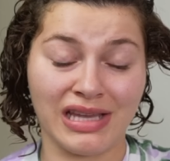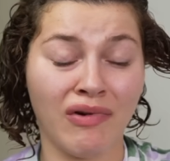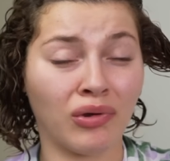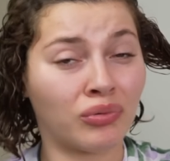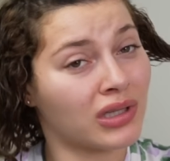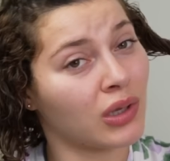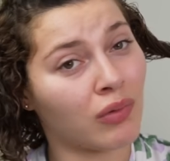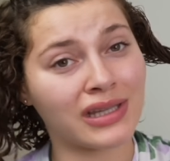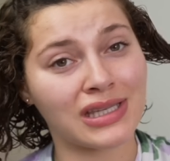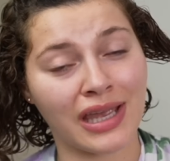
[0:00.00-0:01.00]
If I really
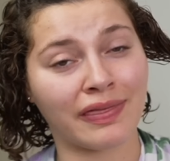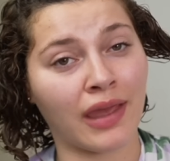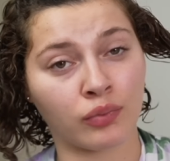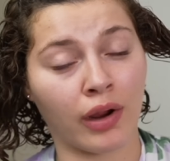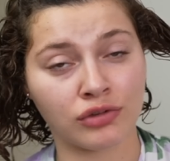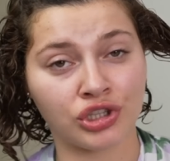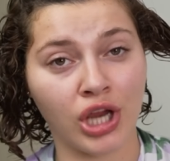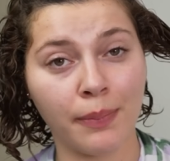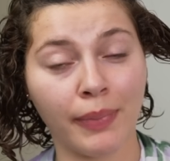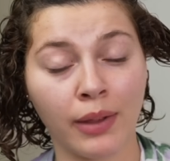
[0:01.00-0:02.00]
wanted to get that round
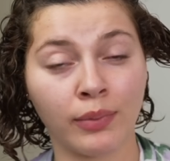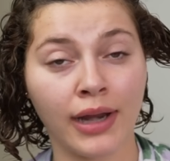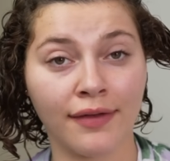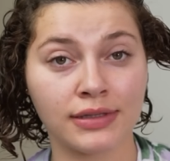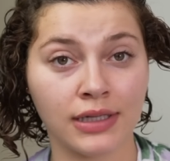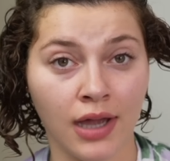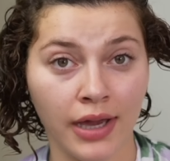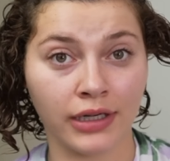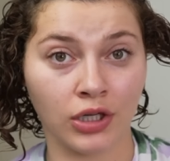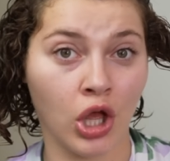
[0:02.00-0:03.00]
shape, I would have to
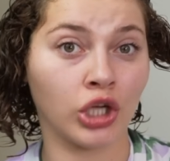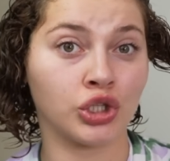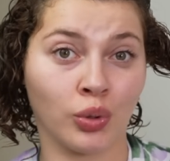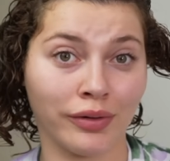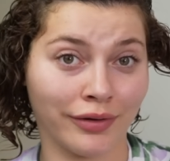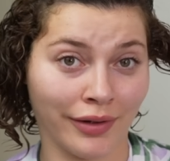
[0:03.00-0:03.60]
cut it a lot shorter.